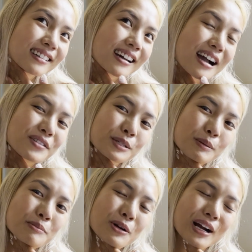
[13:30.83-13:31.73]
I've just
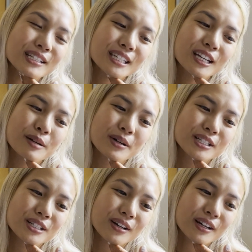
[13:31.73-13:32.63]
been procrastinating it a
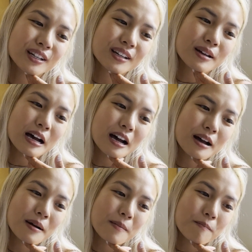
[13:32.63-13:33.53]
bunch on
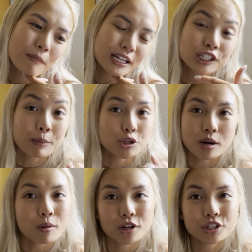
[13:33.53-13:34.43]
my summer drop
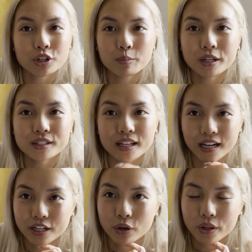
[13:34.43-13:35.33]
part 2 because like
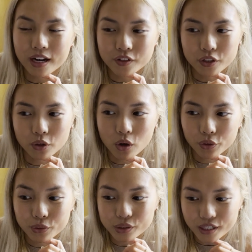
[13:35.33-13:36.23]
I know that I have to do all
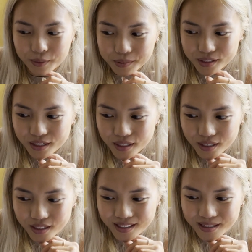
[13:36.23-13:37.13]
those steps.
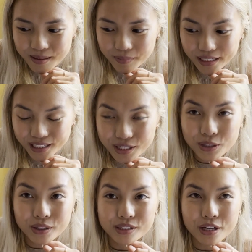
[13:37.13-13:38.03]
But I need to do
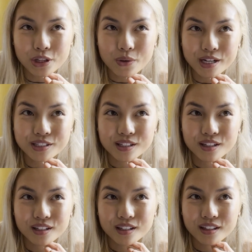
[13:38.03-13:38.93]
it because otherwise
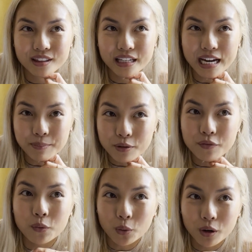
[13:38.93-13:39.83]
the night
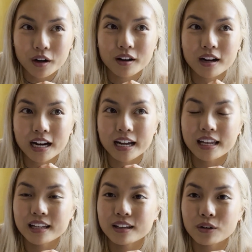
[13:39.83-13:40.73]
before I
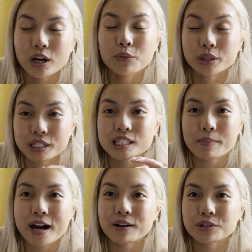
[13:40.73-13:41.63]
edit or I release the
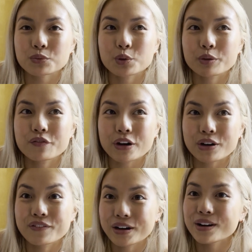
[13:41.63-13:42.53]
patterns will be very,
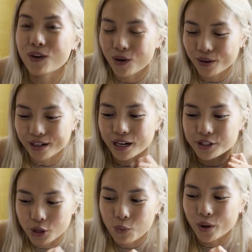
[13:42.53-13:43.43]
very hard, and I
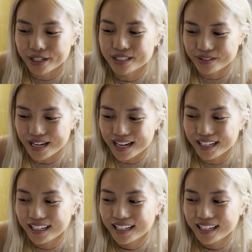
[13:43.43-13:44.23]
don't want to do that.